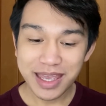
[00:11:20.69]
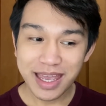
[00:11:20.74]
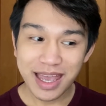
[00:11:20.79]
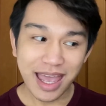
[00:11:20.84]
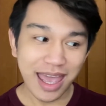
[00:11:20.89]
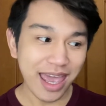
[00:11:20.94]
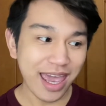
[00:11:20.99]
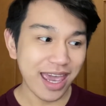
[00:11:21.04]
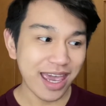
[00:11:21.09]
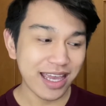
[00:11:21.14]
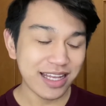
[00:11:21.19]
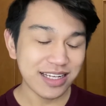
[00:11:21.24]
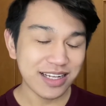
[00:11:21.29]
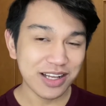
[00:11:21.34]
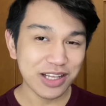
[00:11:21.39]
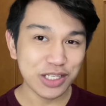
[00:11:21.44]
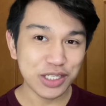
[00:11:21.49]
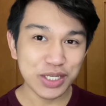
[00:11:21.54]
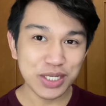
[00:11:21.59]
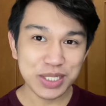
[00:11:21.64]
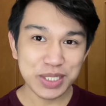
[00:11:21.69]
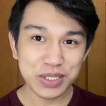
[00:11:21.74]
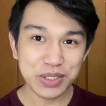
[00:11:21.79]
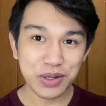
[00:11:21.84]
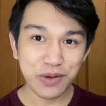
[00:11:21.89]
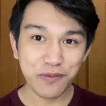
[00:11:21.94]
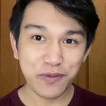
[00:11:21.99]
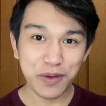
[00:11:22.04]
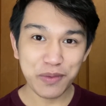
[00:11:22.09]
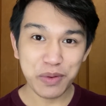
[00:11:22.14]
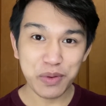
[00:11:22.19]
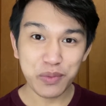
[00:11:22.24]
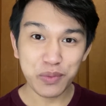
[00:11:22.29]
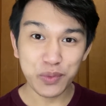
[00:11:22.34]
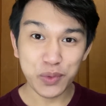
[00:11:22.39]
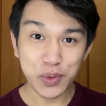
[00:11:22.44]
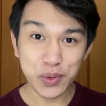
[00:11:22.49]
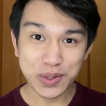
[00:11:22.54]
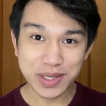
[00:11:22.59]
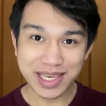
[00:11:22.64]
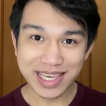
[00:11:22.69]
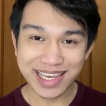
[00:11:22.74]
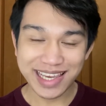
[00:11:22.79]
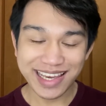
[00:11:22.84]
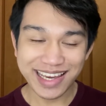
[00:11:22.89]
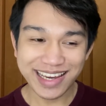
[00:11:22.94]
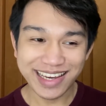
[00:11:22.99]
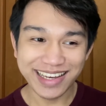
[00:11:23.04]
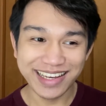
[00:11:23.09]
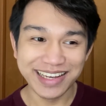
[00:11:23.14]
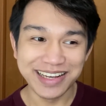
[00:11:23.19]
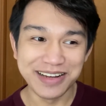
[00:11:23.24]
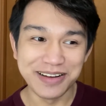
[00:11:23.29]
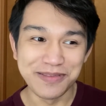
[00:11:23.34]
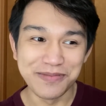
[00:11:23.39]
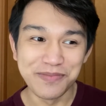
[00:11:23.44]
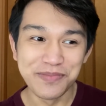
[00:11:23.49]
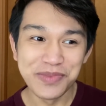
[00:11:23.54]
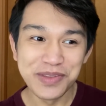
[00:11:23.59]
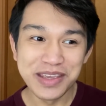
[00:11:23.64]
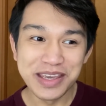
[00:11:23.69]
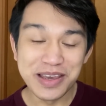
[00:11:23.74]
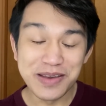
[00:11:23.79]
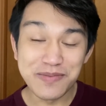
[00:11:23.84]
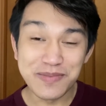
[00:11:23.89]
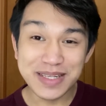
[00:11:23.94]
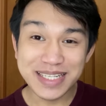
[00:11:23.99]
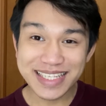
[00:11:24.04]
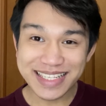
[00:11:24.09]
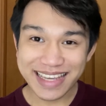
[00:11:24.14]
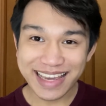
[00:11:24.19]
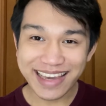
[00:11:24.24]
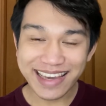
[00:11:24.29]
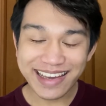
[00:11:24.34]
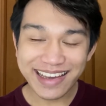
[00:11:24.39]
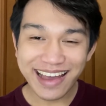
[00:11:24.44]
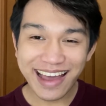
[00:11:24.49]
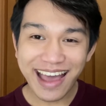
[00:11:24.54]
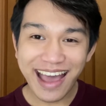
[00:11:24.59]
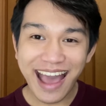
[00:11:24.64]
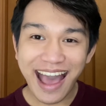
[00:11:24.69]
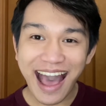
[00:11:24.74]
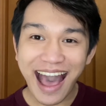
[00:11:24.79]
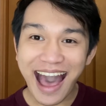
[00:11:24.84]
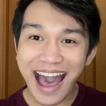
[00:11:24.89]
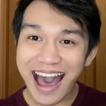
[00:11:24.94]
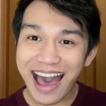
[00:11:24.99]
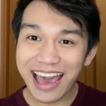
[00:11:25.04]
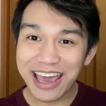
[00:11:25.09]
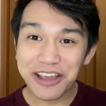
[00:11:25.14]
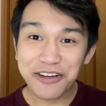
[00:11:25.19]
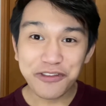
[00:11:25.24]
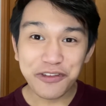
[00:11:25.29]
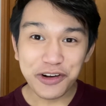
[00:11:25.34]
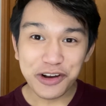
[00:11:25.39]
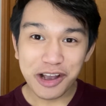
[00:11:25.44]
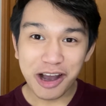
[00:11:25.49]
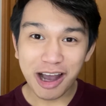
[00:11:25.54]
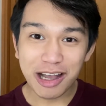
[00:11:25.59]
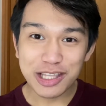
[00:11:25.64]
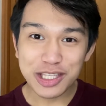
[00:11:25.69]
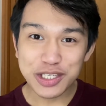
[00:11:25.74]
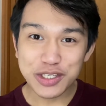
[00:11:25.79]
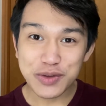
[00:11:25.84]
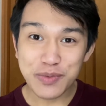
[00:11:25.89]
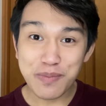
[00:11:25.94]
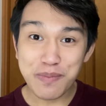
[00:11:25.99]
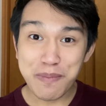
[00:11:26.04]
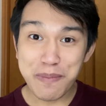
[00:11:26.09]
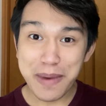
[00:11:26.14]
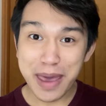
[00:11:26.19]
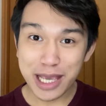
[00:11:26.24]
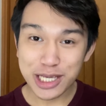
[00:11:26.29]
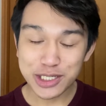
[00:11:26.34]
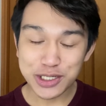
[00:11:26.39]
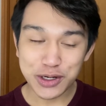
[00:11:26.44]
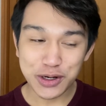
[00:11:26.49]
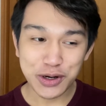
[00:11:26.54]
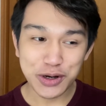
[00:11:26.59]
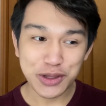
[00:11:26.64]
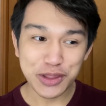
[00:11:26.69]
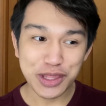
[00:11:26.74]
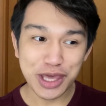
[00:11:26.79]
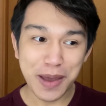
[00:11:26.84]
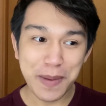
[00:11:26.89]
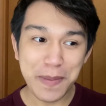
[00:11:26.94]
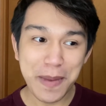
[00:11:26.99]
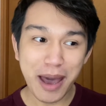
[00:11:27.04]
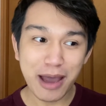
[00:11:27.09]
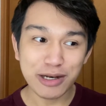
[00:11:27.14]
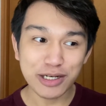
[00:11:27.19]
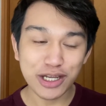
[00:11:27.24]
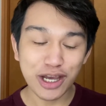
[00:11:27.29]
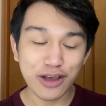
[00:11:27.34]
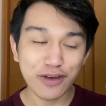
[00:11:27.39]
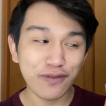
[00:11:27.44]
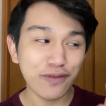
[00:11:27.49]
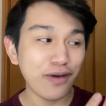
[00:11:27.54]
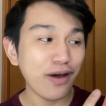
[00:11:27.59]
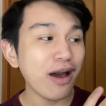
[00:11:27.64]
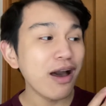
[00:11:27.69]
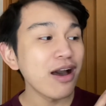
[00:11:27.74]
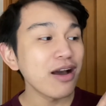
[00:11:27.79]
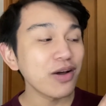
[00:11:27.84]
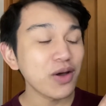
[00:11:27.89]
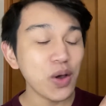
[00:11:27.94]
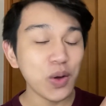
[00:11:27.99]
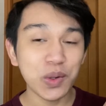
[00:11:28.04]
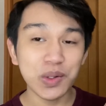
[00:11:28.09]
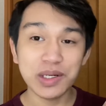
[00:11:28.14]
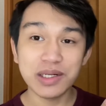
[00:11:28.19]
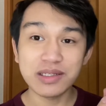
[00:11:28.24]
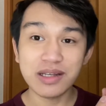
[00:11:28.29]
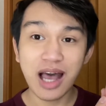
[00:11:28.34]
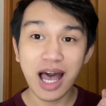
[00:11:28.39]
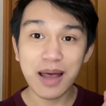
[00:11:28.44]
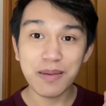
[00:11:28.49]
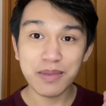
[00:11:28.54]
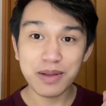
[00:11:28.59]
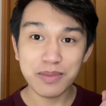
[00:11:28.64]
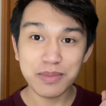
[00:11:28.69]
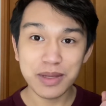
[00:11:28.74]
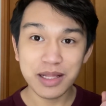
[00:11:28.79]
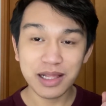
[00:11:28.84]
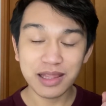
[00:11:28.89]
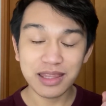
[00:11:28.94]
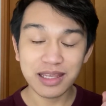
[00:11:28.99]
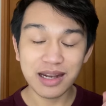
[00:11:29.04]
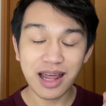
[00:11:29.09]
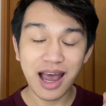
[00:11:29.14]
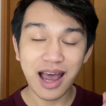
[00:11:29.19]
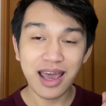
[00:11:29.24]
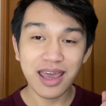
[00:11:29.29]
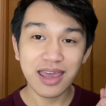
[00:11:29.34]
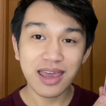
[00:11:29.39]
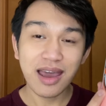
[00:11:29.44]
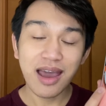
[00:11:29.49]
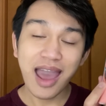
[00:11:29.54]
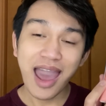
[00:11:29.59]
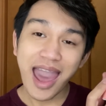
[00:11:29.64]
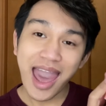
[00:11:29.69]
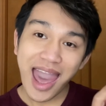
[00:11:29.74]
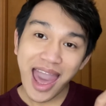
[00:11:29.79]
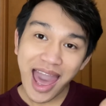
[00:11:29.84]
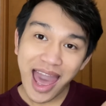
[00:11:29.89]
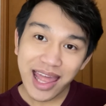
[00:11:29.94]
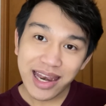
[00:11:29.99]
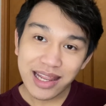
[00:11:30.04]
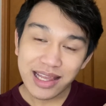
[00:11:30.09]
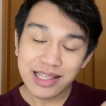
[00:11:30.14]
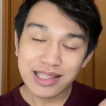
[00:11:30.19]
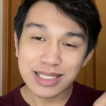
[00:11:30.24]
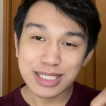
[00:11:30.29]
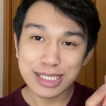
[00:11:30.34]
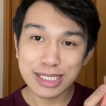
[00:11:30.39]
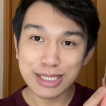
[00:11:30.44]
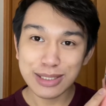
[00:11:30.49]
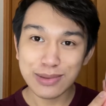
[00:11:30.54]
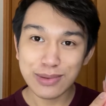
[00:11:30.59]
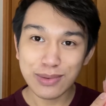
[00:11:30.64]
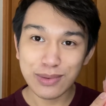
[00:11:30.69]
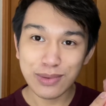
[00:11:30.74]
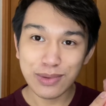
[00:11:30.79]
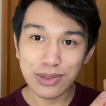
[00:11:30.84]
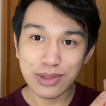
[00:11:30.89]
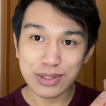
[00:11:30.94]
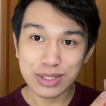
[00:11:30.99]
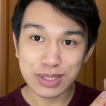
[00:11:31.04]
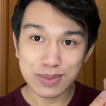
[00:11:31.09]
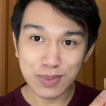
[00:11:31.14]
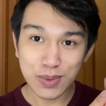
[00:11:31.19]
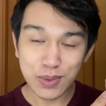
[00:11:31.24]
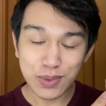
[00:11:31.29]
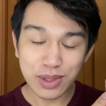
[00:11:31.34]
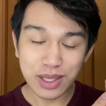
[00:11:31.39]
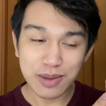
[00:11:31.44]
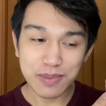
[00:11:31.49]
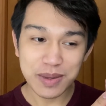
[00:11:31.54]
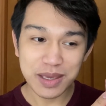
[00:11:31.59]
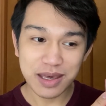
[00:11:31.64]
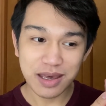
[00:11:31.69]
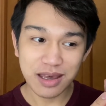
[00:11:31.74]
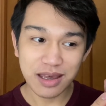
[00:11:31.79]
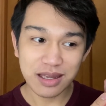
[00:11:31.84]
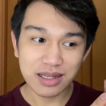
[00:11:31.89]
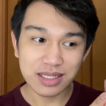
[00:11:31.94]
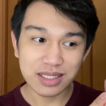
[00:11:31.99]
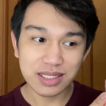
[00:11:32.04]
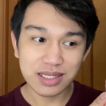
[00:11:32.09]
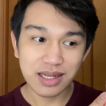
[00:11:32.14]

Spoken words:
And just a very rookie mistake, I forgot to measure the amount of coconut almond milk that I added to the smoothie because